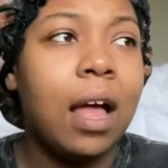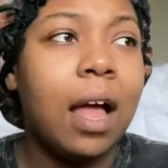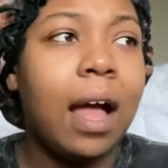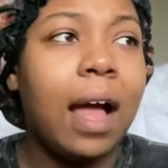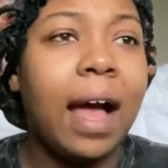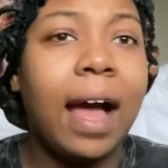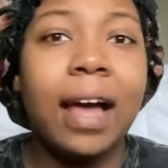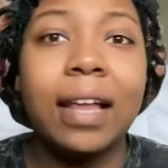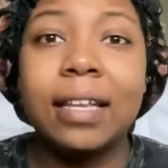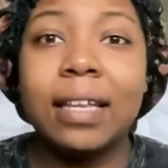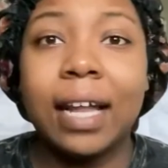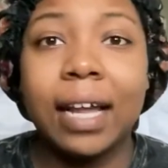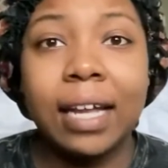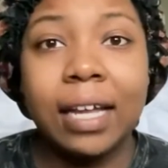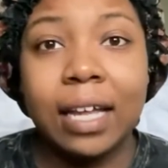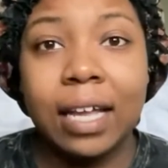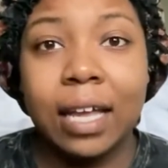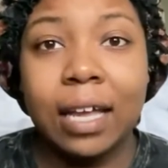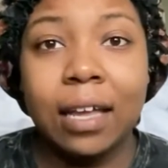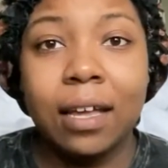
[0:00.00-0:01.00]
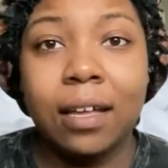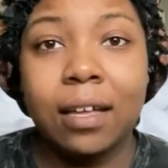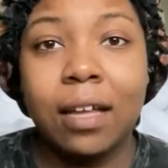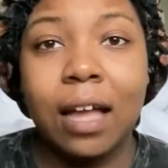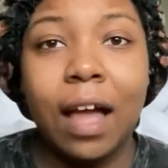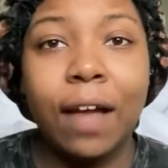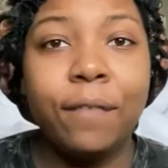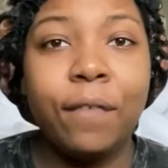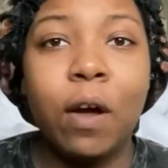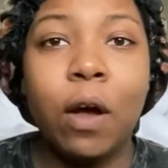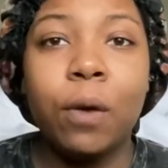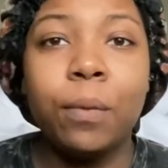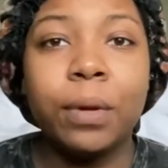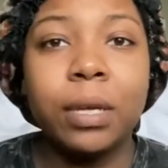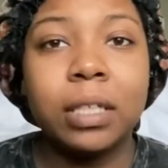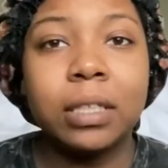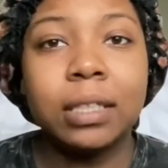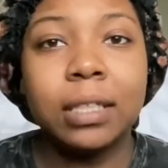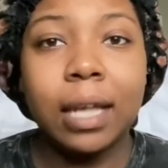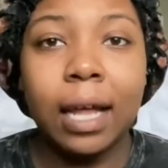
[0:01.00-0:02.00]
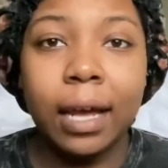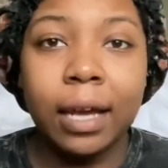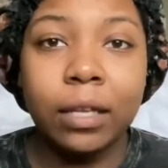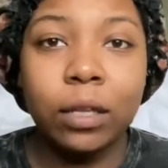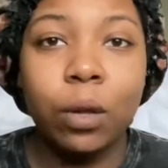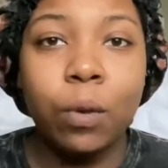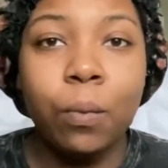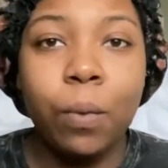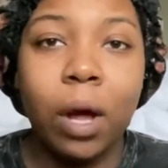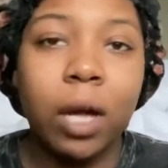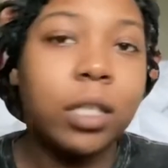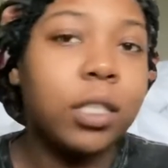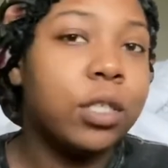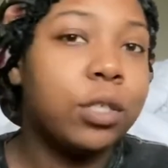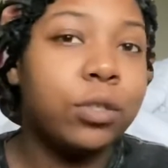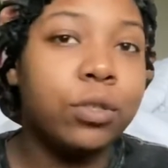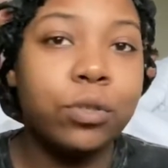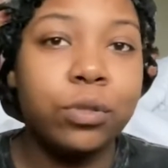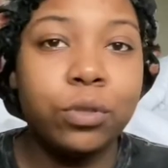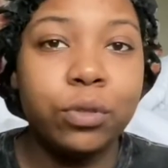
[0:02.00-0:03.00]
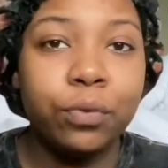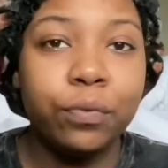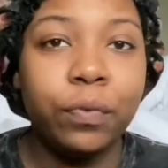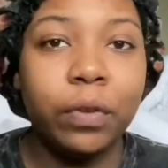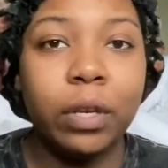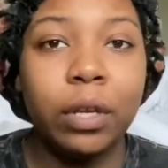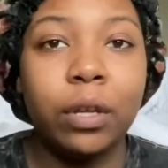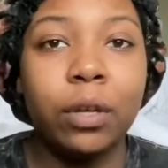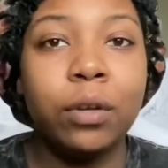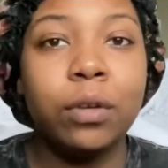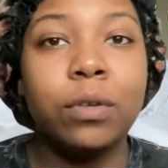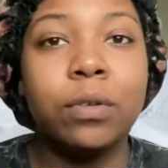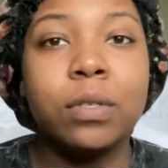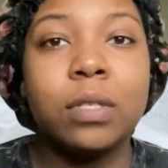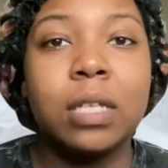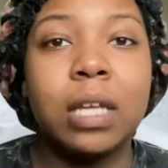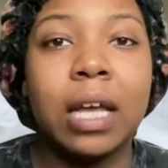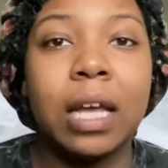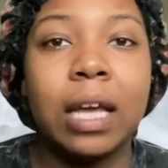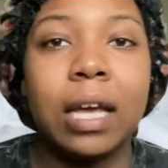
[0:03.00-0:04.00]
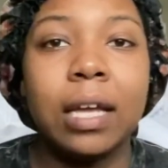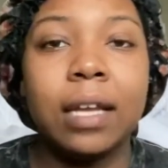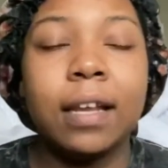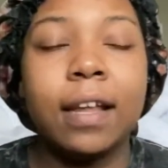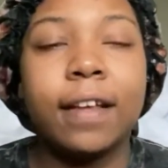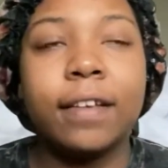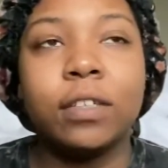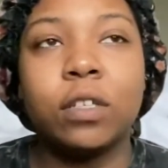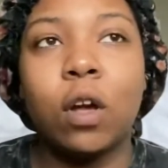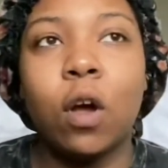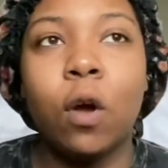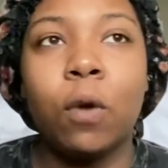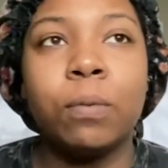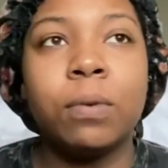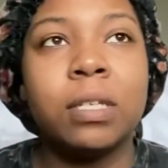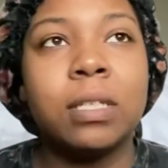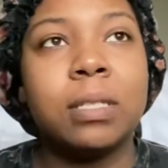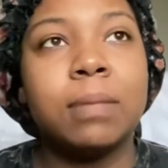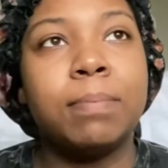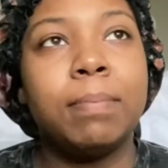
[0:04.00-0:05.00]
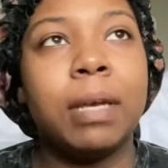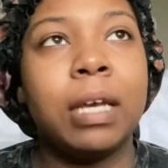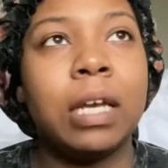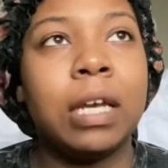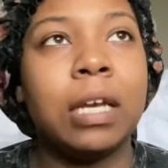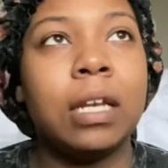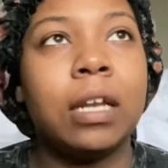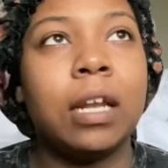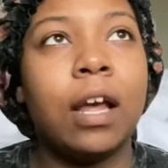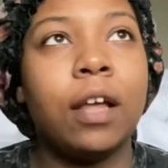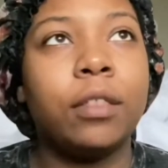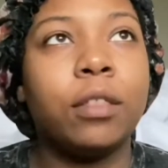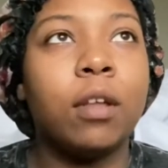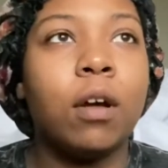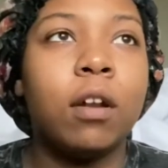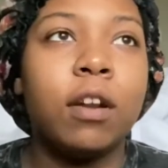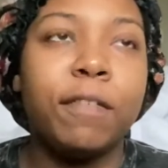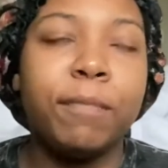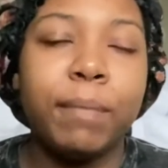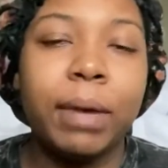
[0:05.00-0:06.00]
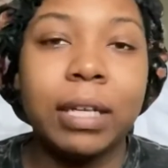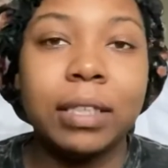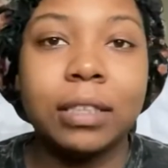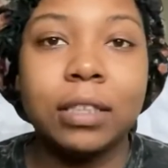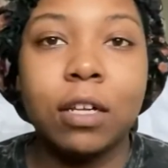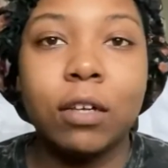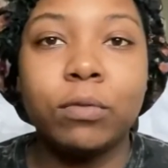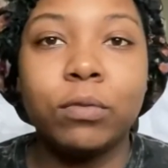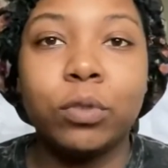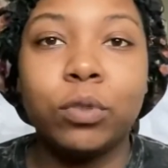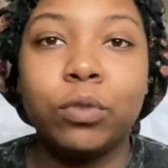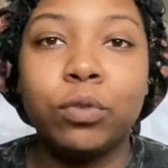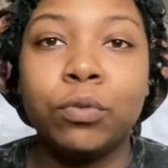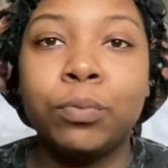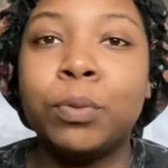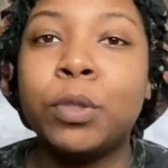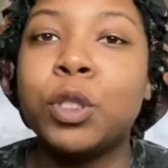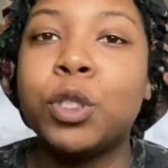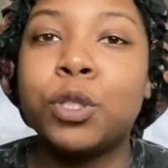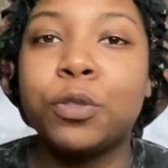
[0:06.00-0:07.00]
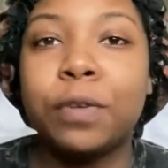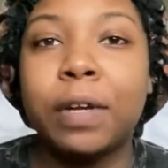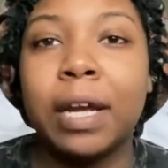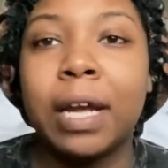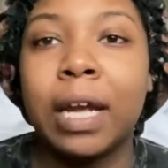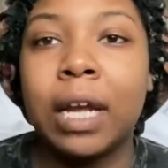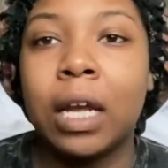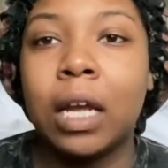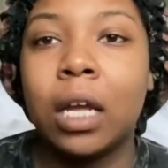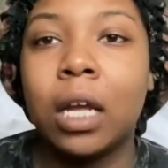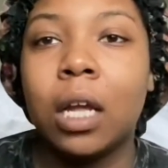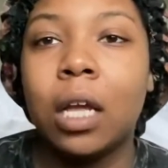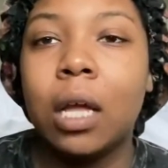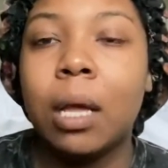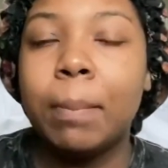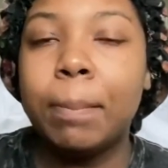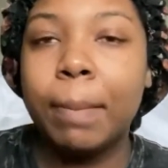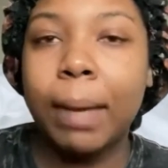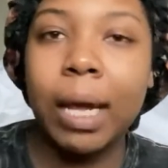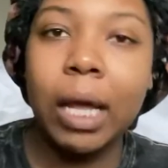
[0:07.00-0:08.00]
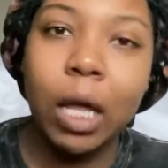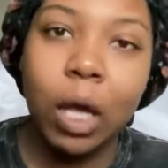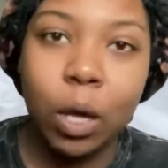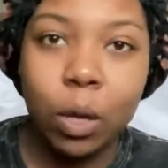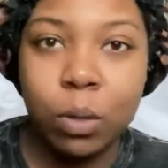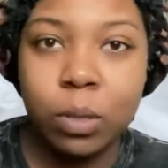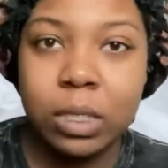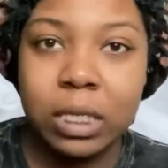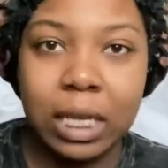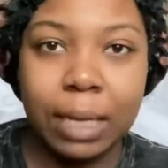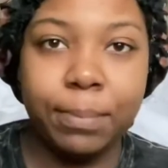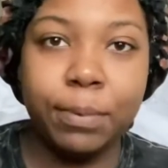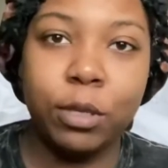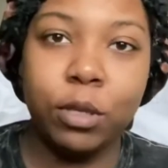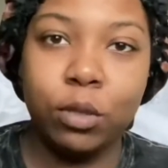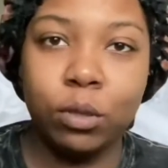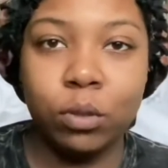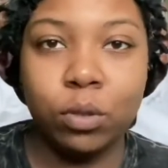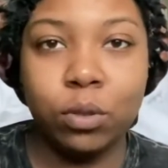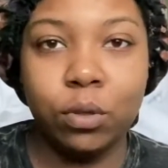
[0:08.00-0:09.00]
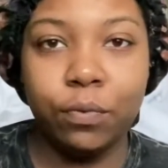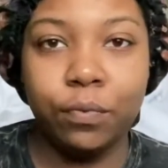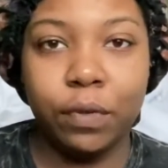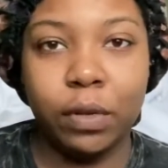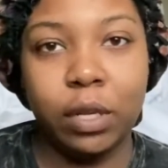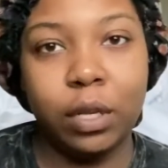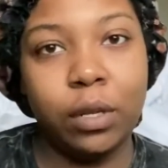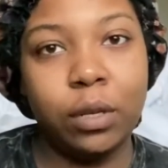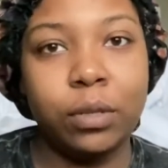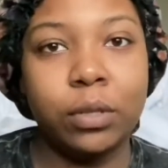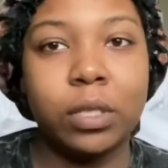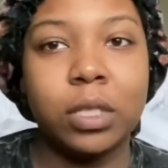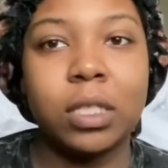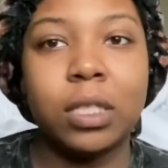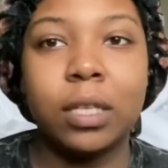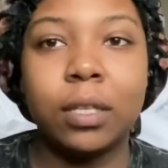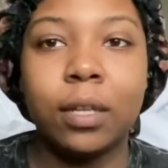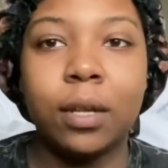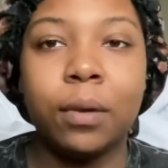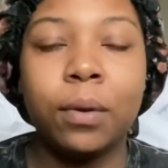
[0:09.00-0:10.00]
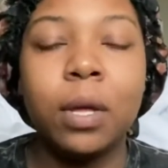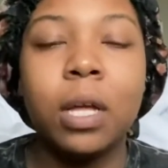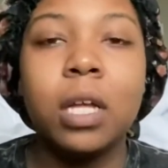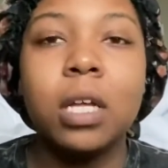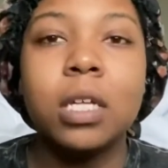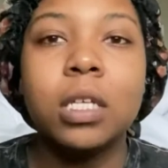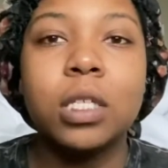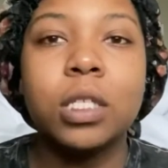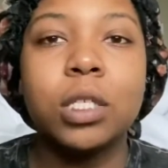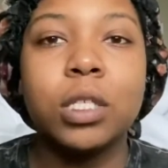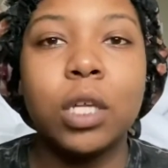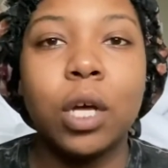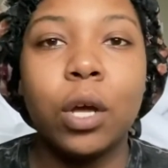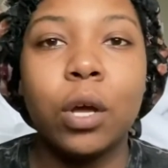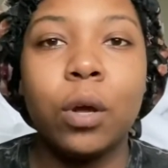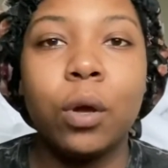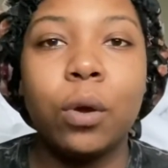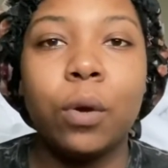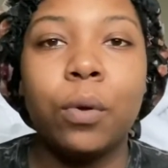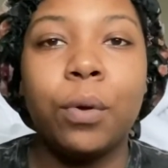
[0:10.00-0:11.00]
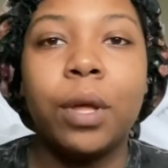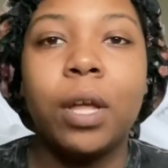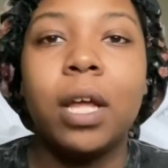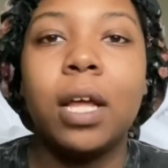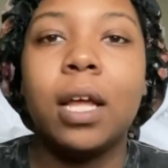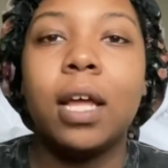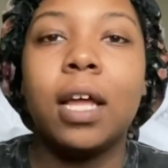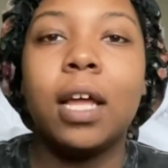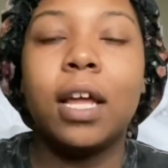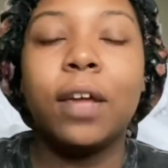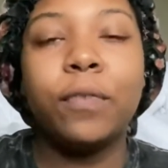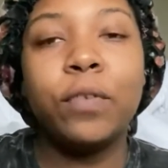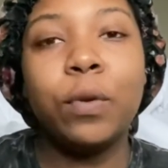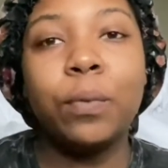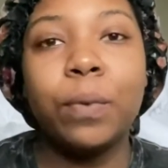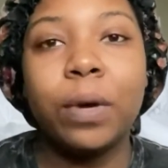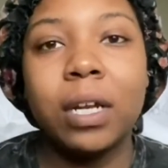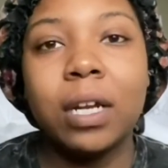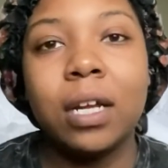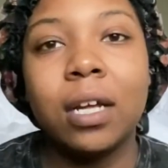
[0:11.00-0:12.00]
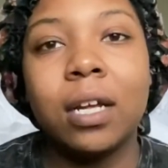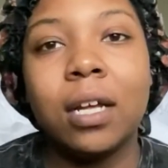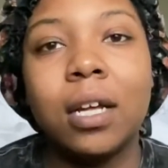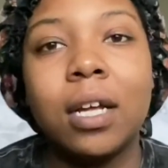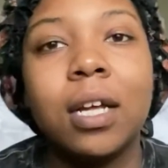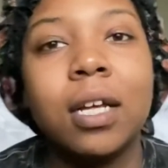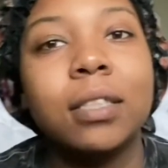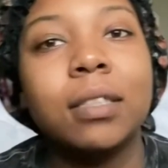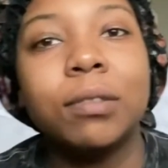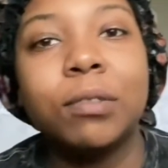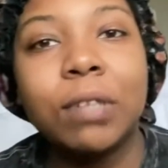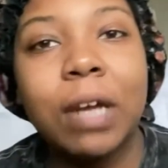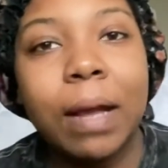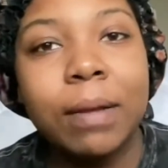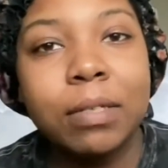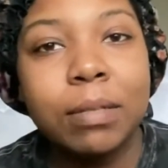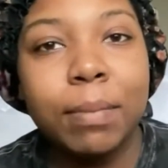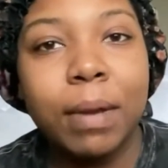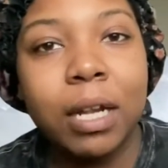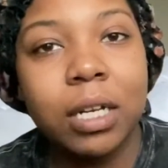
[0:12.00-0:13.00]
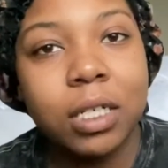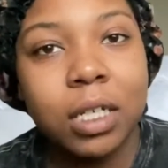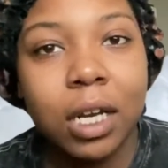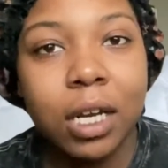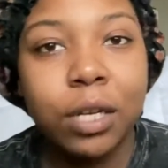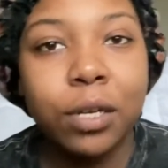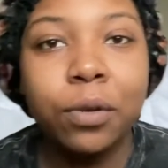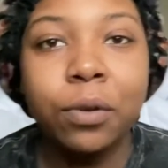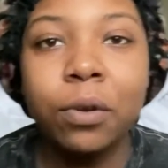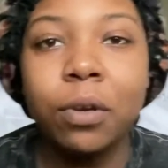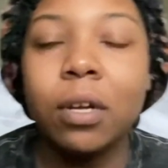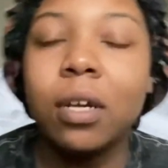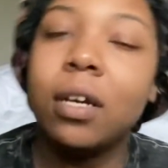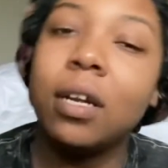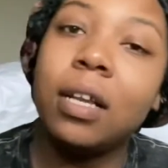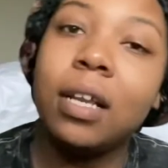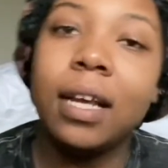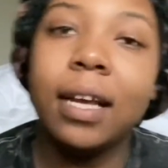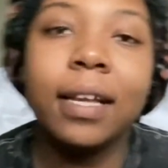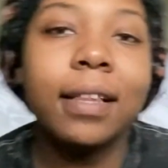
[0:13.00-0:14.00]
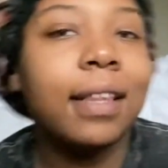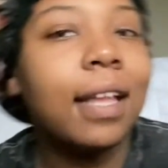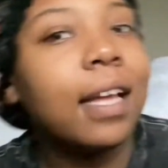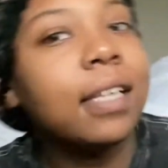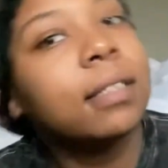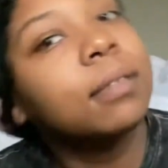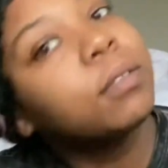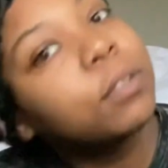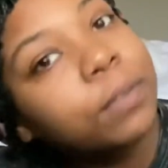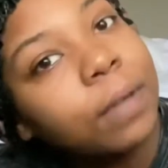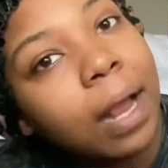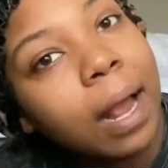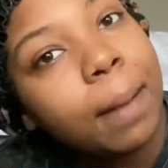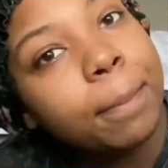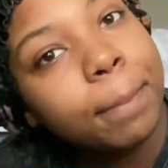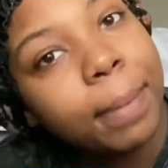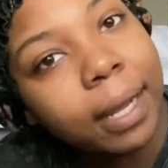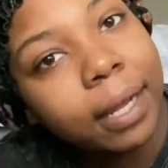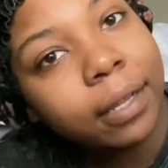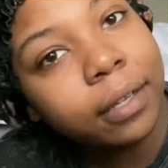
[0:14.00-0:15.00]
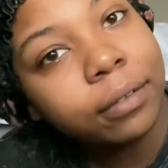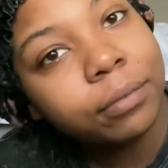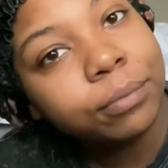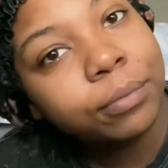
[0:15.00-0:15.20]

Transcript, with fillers: I like it. I've always liked watching YouTube videos, and it's always been a thought of myself to portray my own type of YouTube videos, you know? So if you want to subscribe to my channel, click that subscribe button,